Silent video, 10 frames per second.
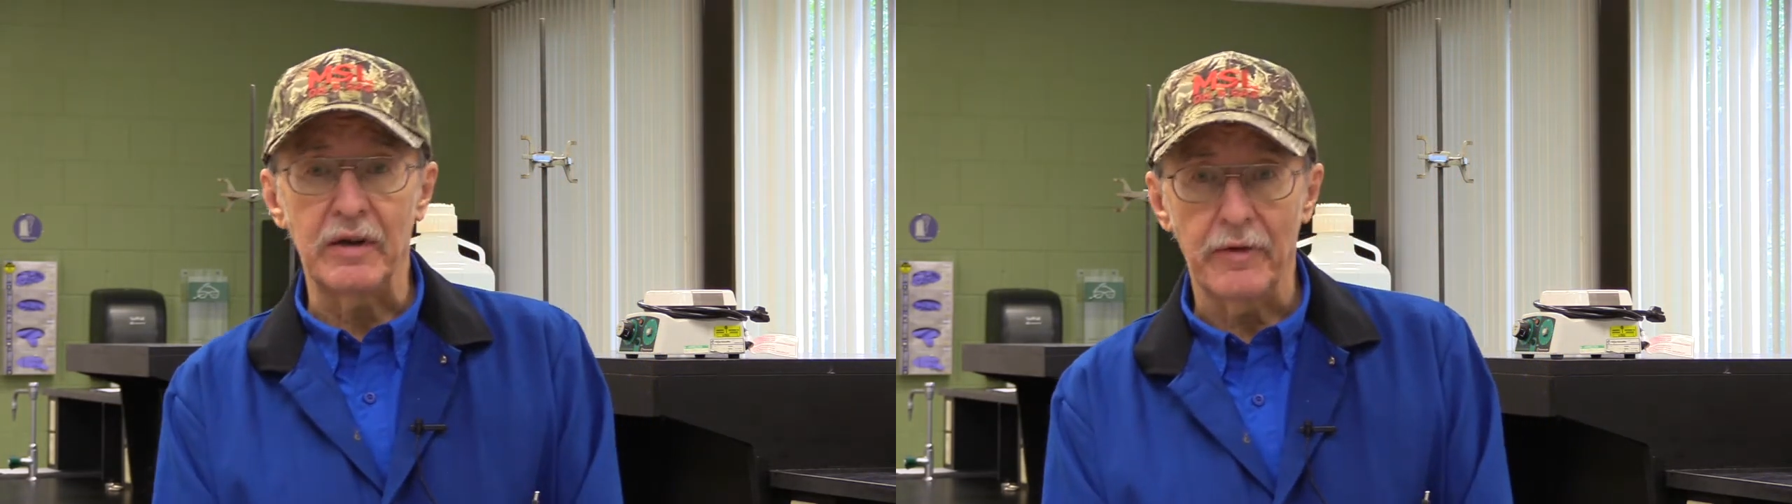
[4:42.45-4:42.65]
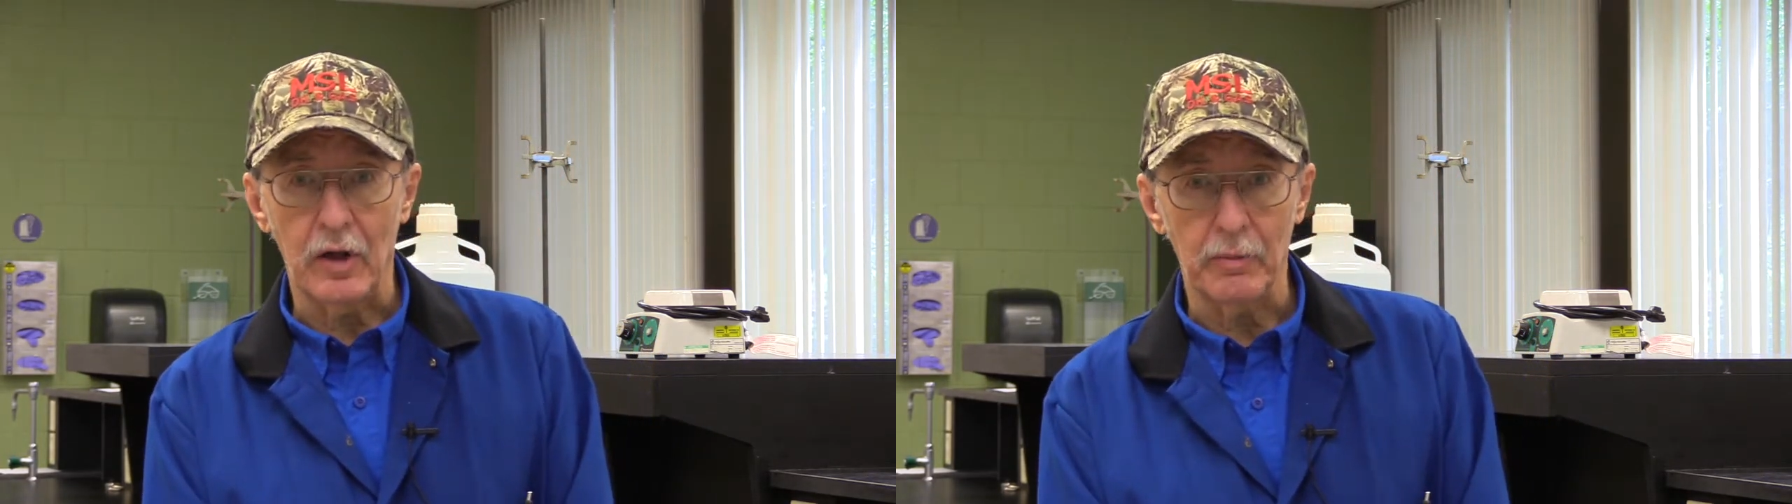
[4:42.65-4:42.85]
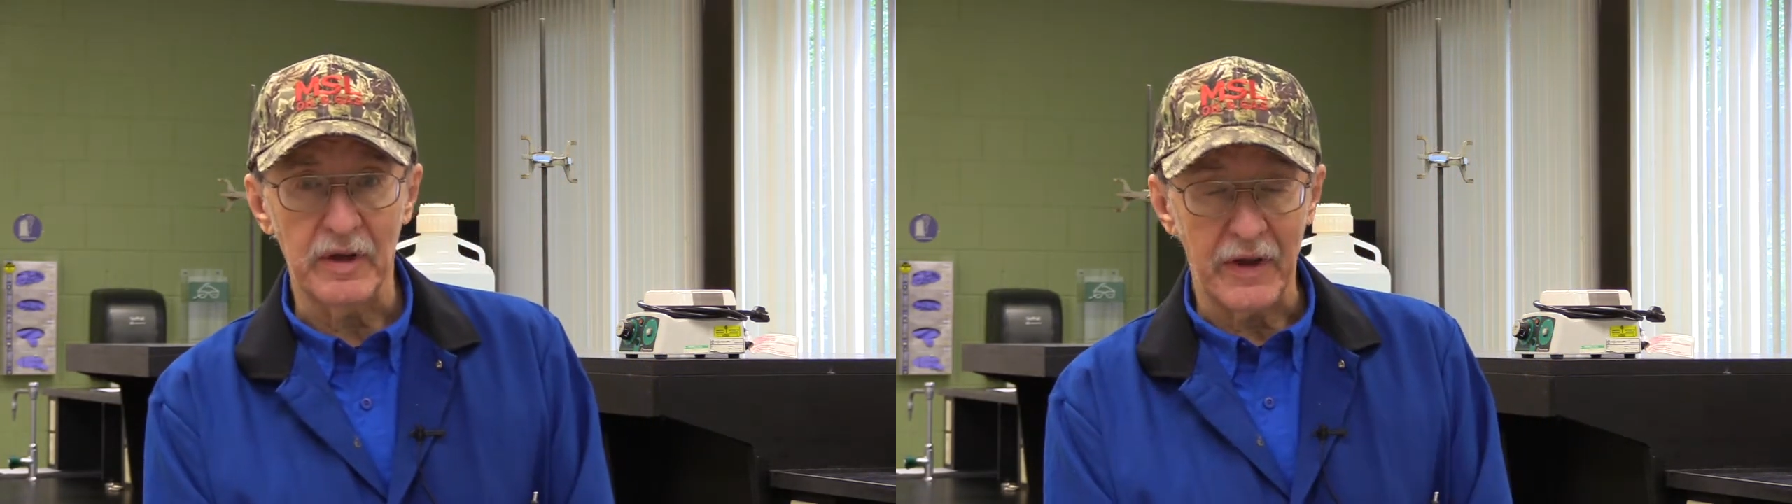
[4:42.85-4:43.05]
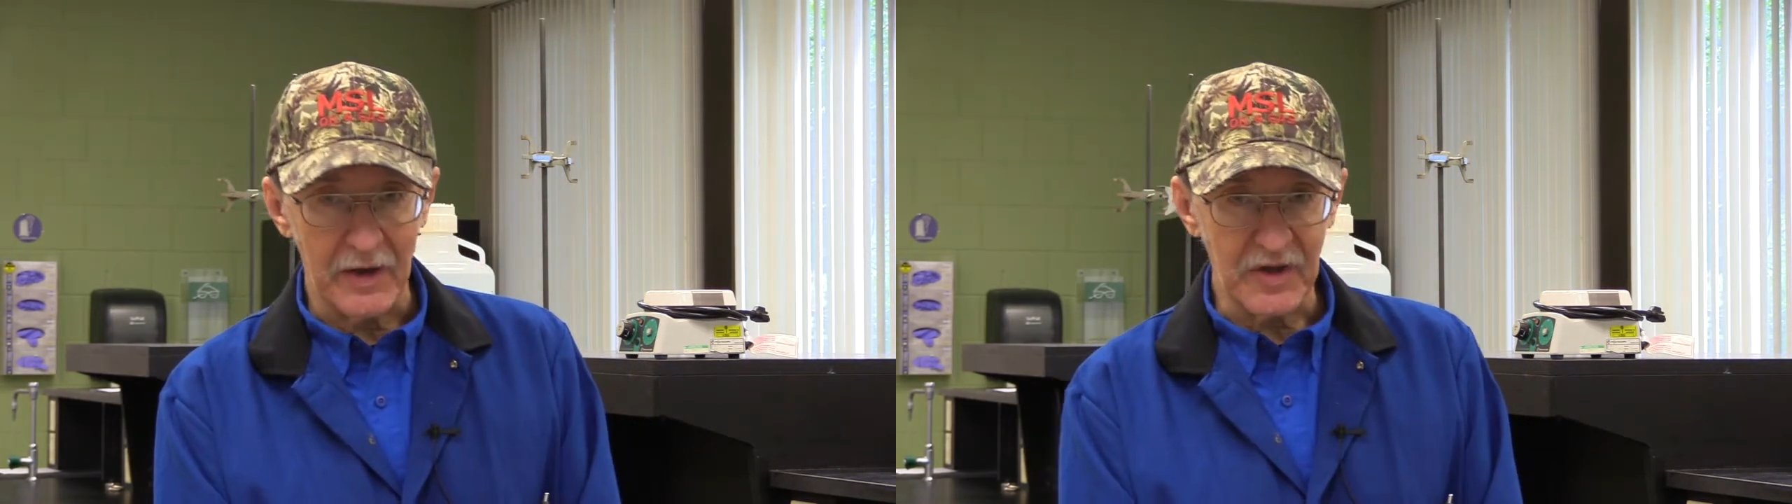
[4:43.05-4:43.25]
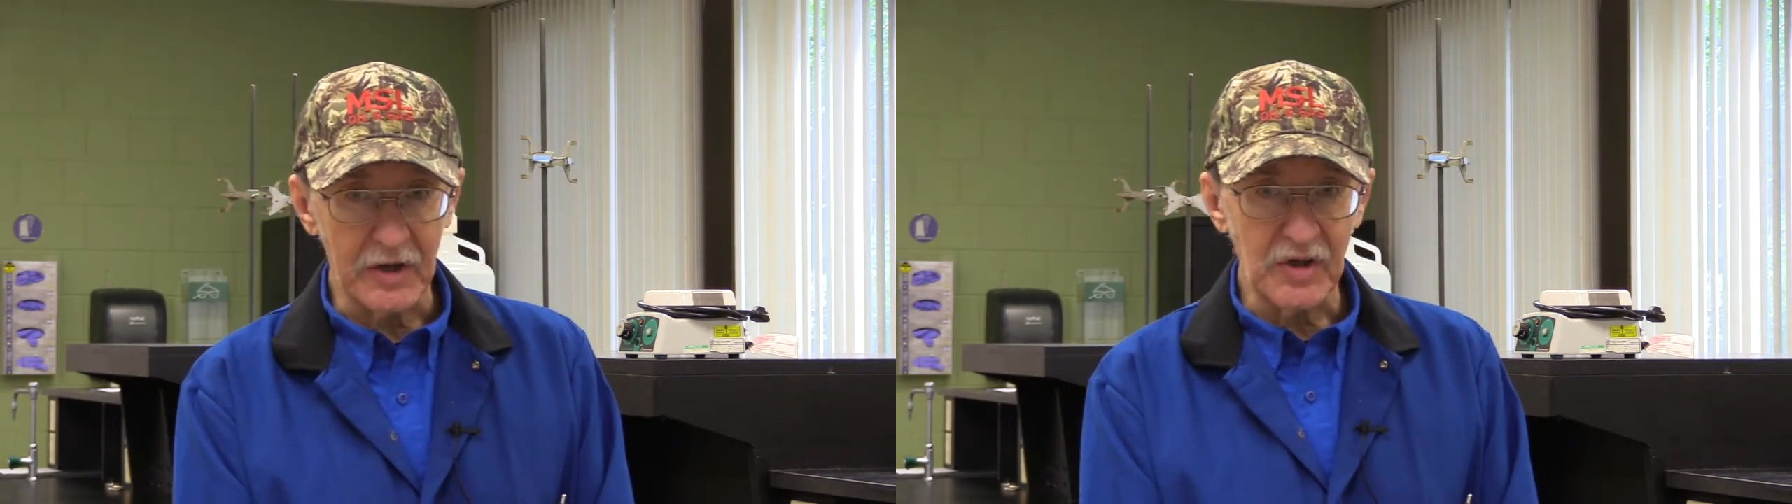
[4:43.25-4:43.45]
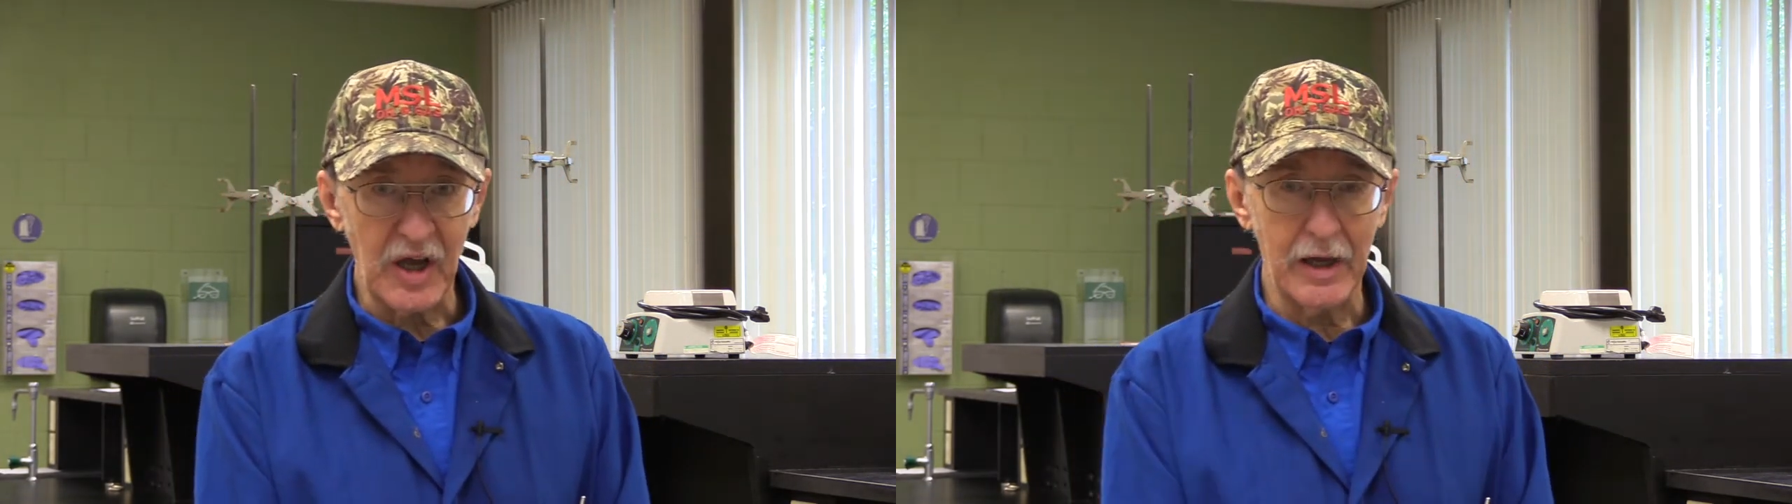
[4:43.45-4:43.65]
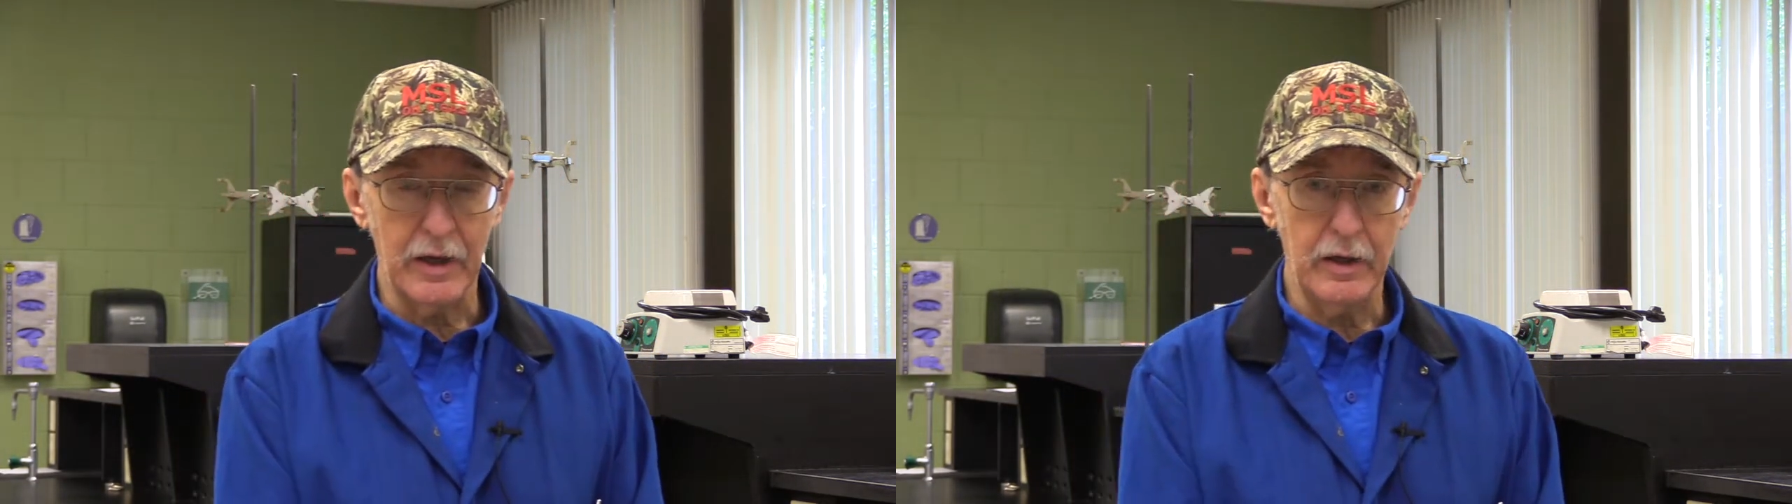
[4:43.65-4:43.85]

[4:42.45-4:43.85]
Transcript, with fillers: development, as I said,